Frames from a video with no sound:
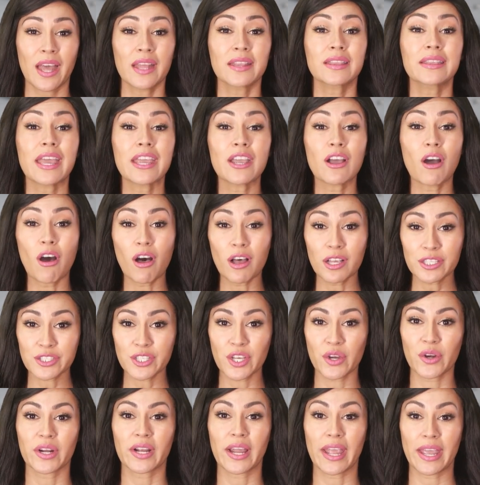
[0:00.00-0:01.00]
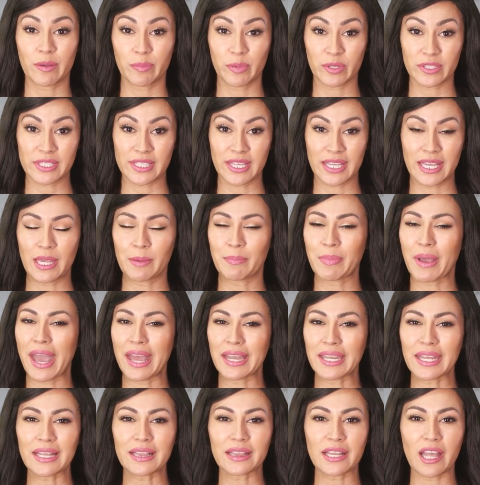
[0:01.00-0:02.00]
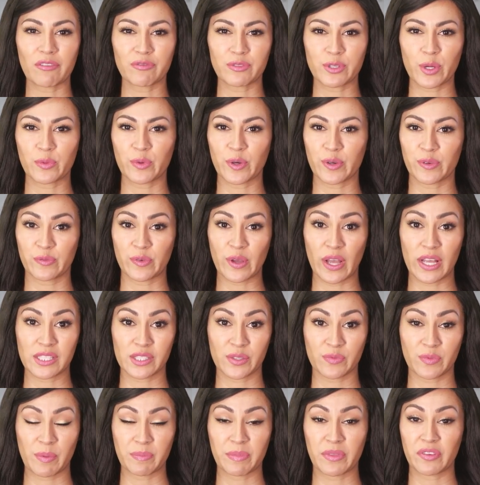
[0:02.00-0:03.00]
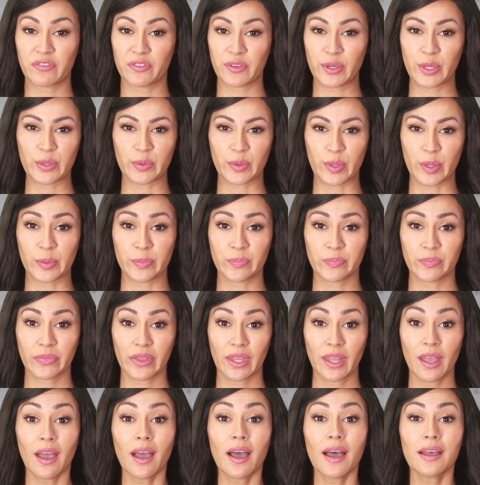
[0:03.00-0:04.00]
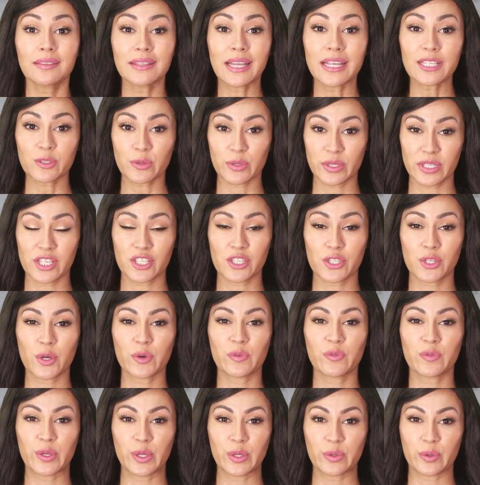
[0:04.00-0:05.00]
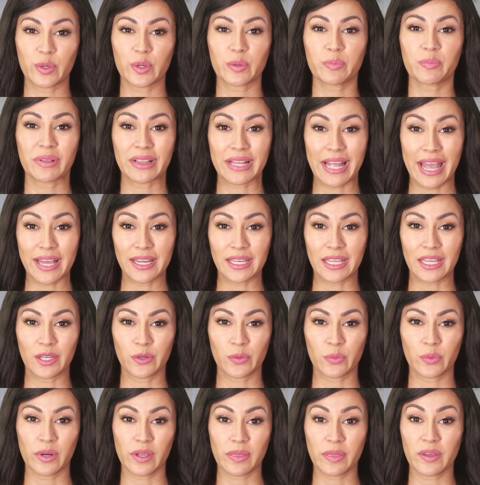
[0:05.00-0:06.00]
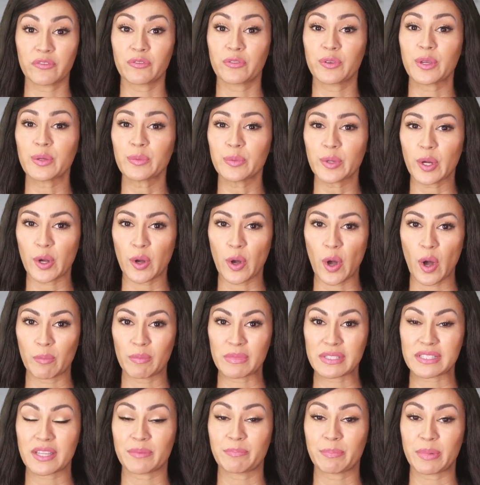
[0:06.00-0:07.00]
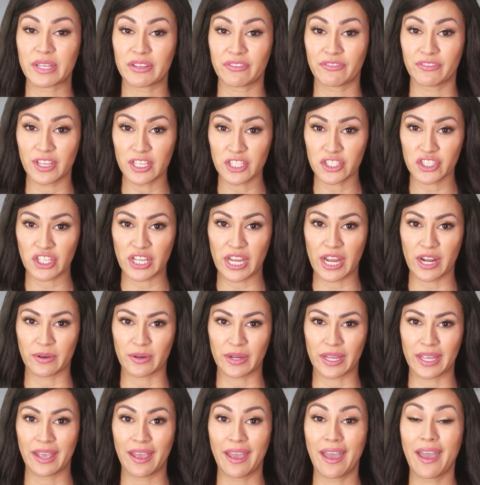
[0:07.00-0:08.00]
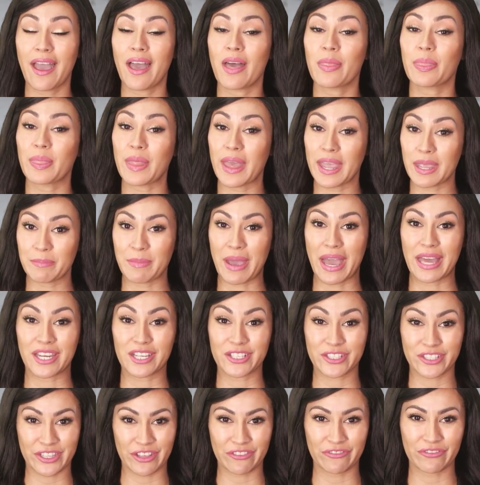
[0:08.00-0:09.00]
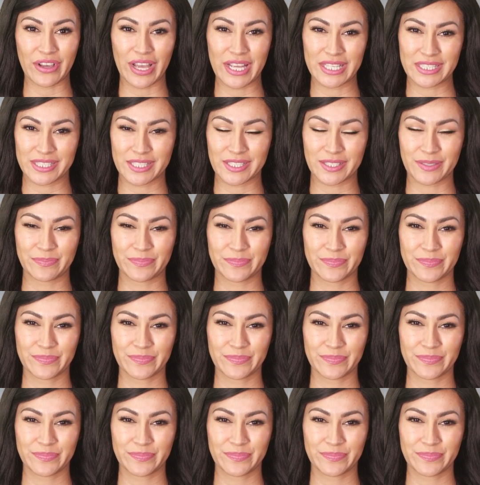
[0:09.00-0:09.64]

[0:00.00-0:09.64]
They also are able to keep any leftover funds from the funeral, unlike traditional funeral planning where the funeral home is the beneficiary and they manage the funds.